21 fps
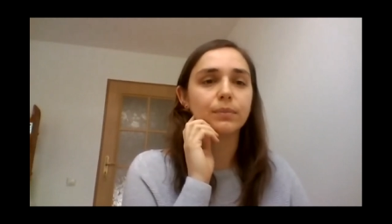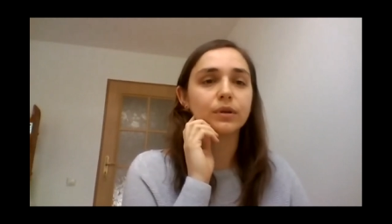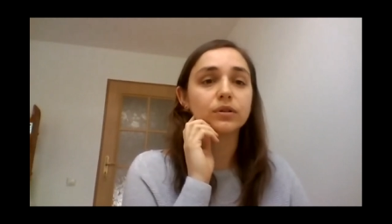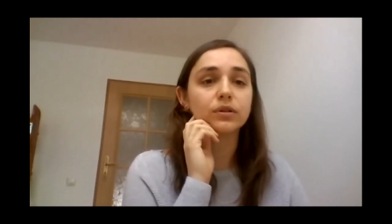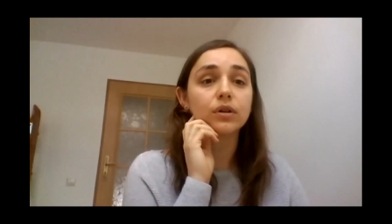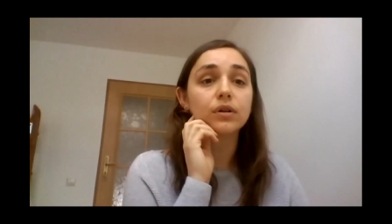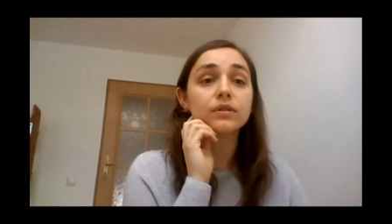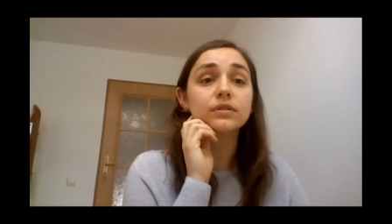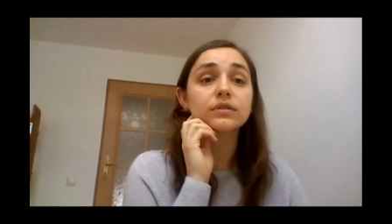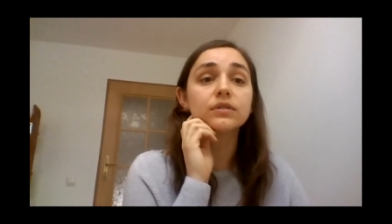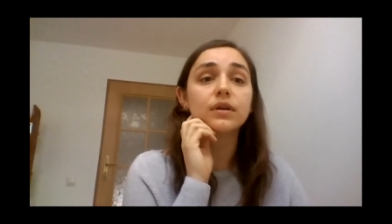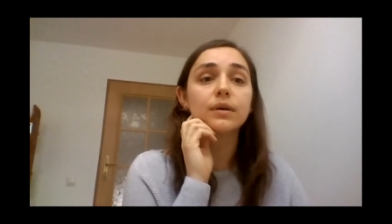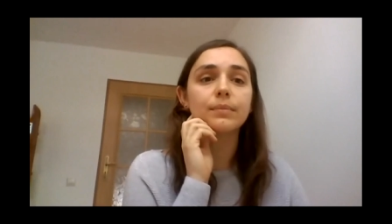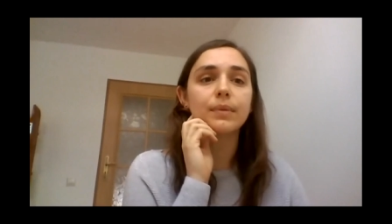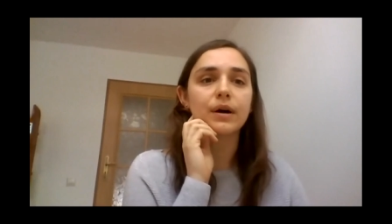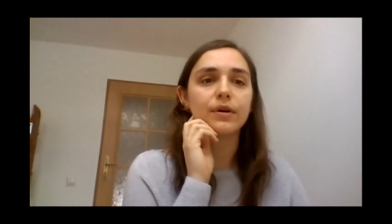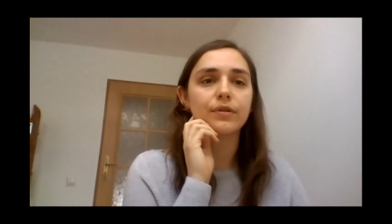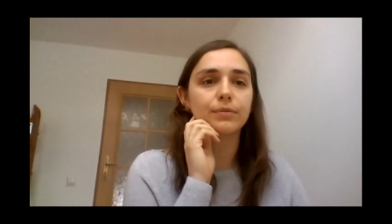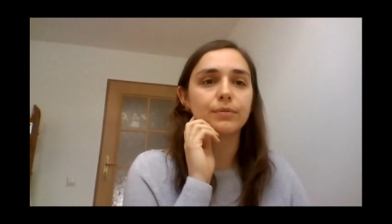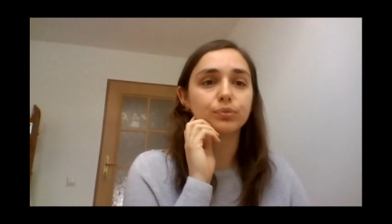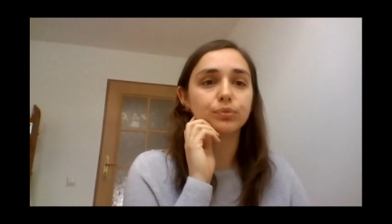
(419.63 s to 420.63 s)
but also
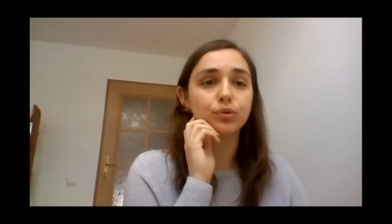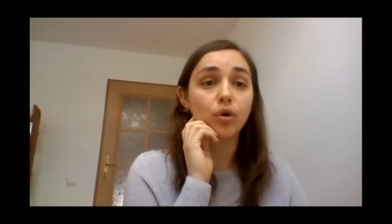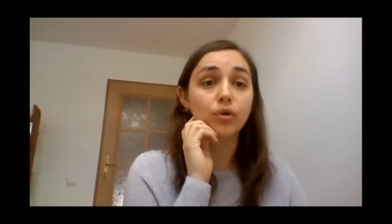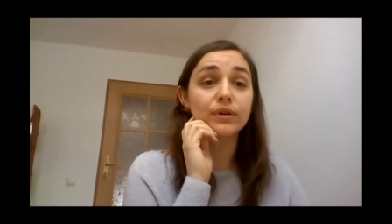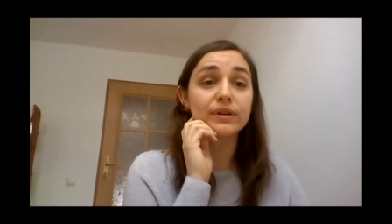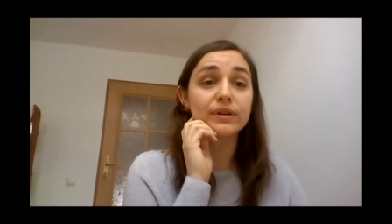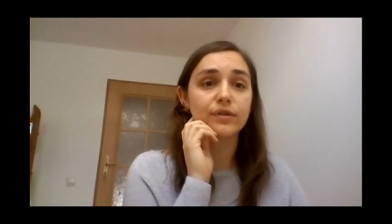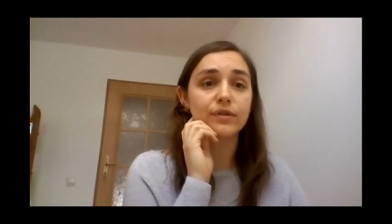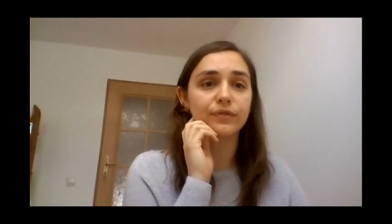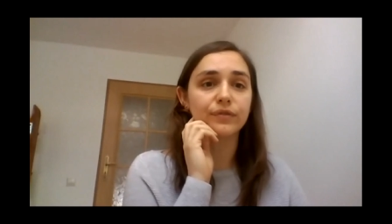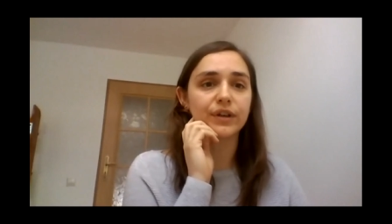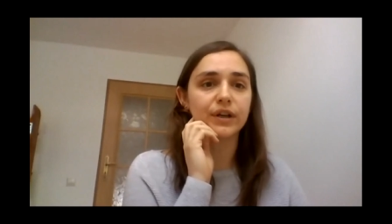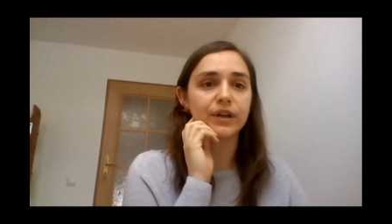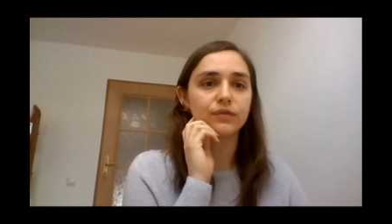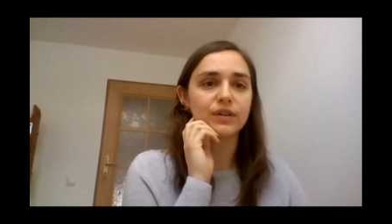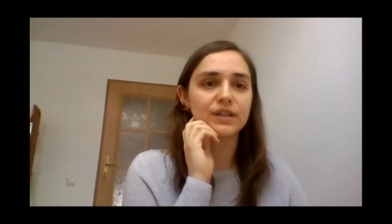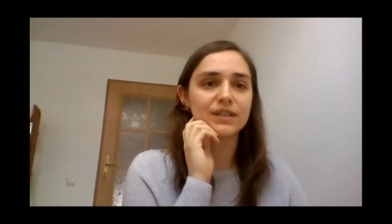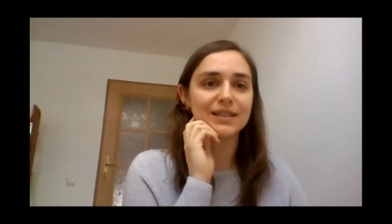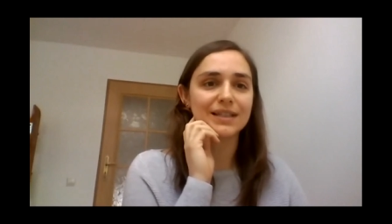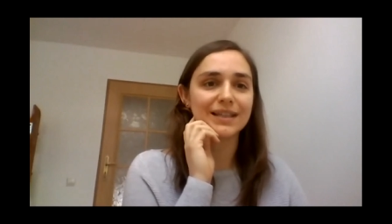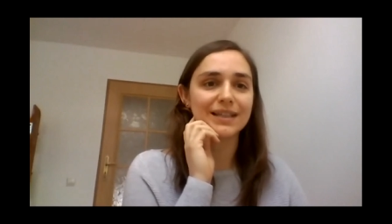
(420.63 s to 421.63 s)
about the progress of the
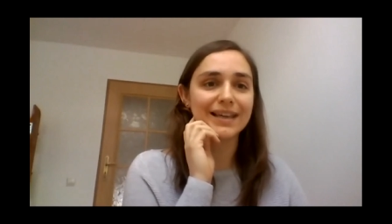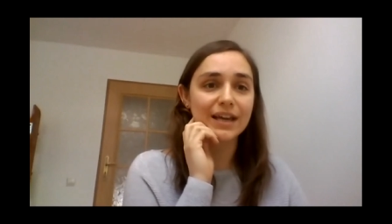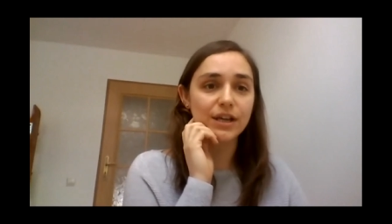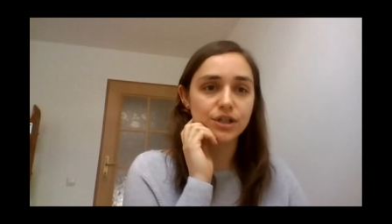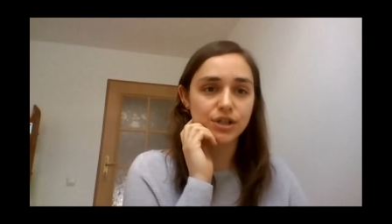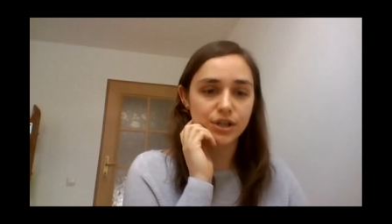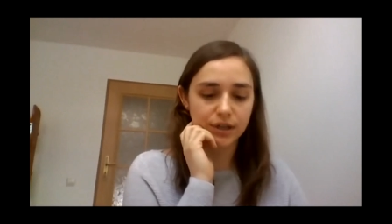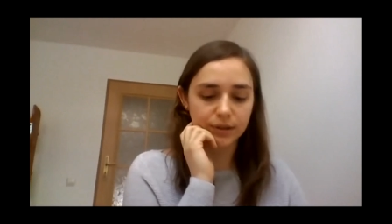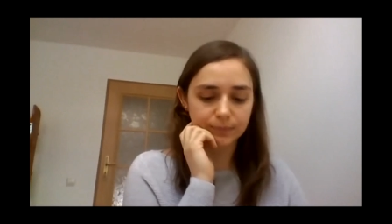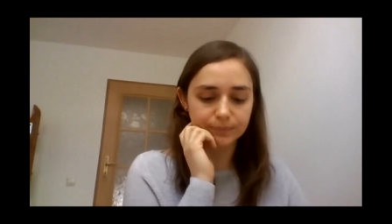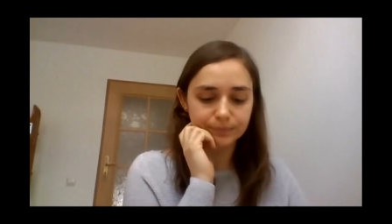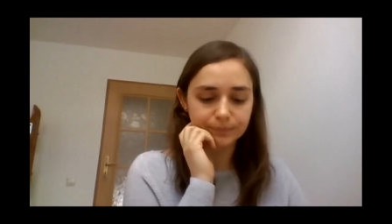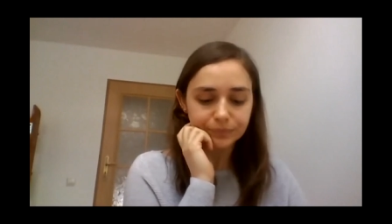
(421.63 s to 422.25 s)
investigation